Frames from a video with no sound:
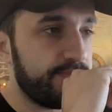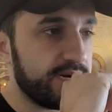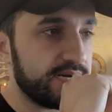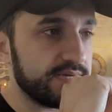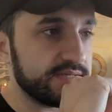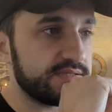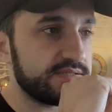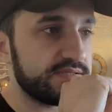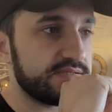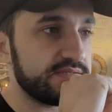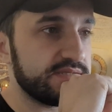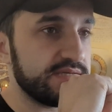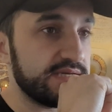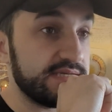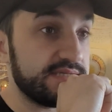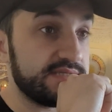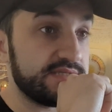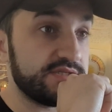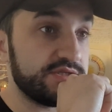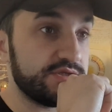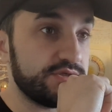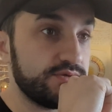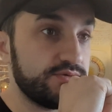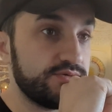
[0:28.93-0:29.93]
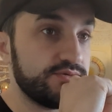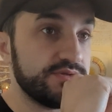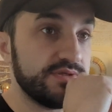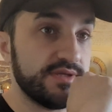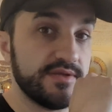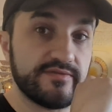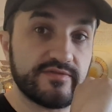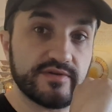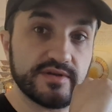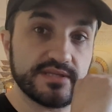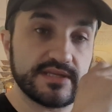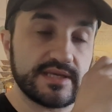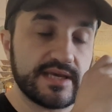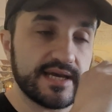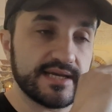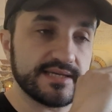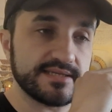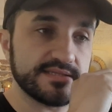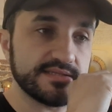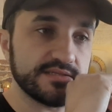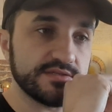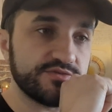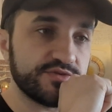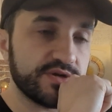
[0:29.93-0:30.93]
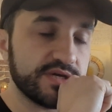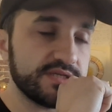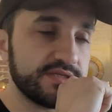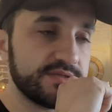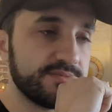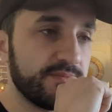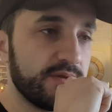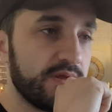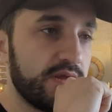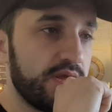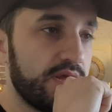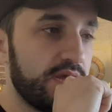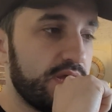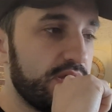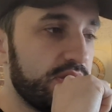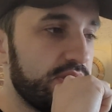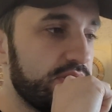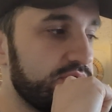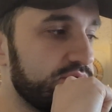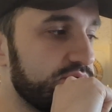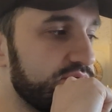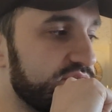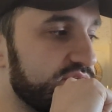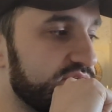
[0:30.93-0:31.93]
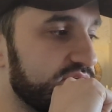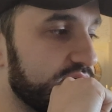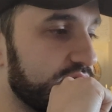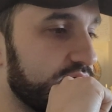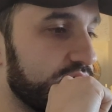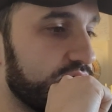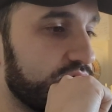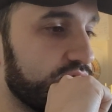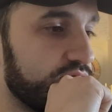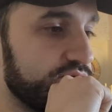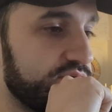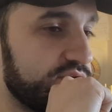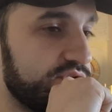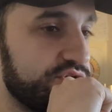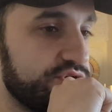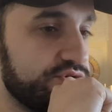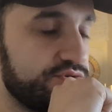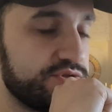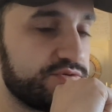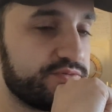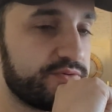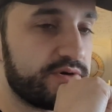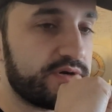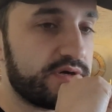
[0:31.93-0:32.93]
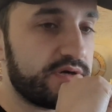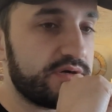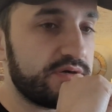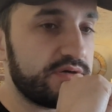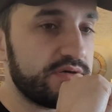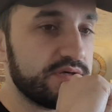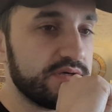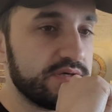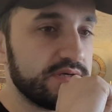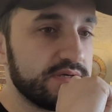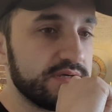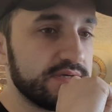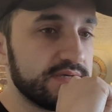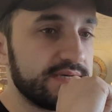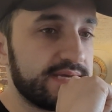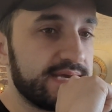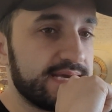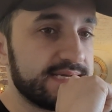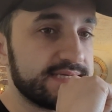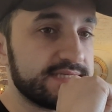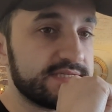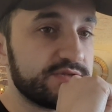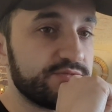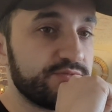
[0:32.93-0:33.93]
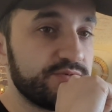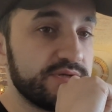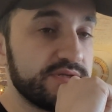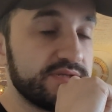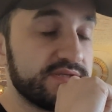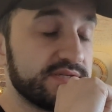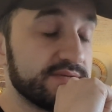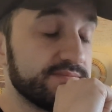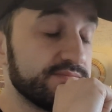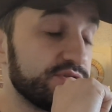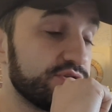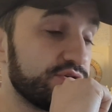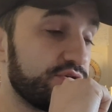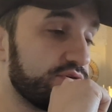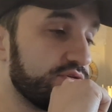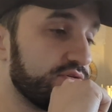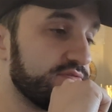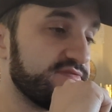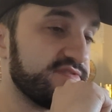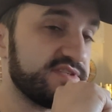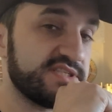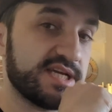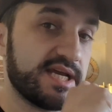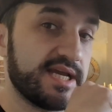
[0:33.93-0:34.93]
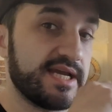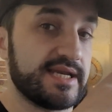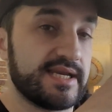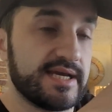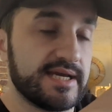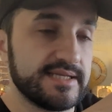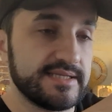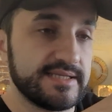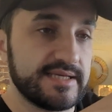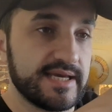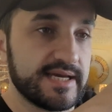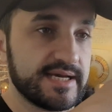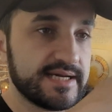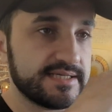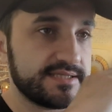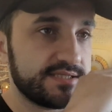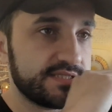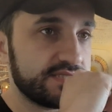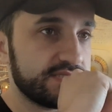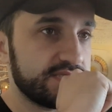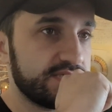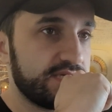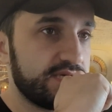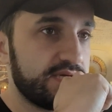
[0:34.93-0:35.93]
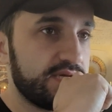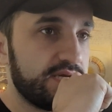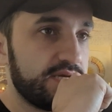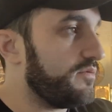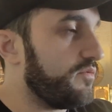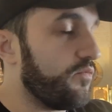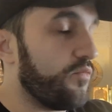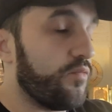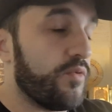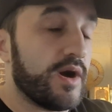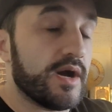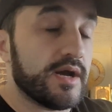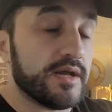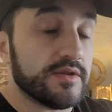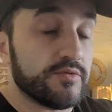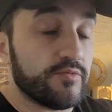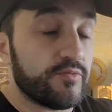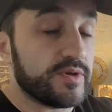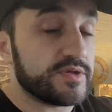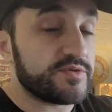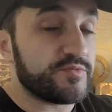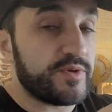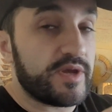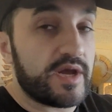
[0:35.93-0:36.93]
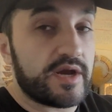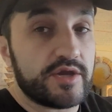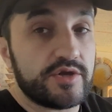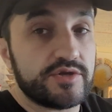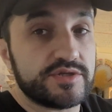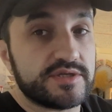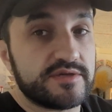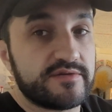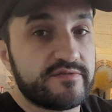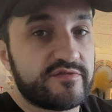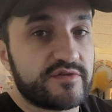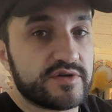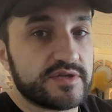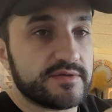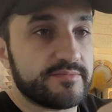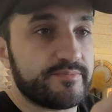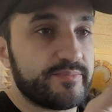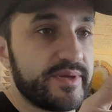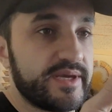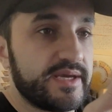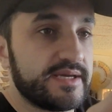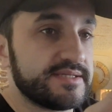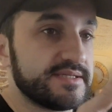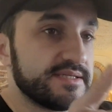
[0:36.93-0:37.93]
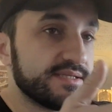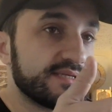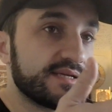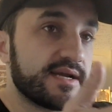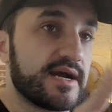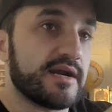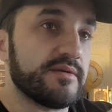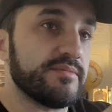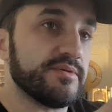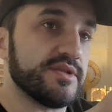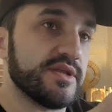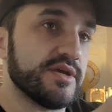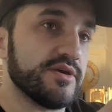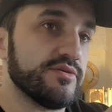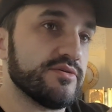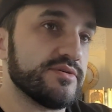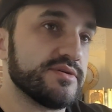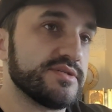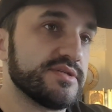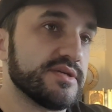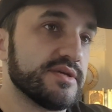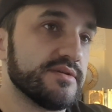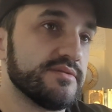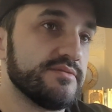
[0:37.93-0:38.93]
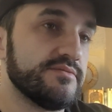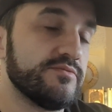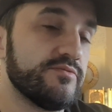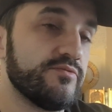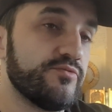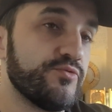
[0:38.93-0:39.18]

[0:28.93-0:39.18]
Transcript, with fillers: but it's two different gases, right? So the Jews were uh, gassed with some sort of cyanide gas, while what we are using for the pigs is carbon dioxide.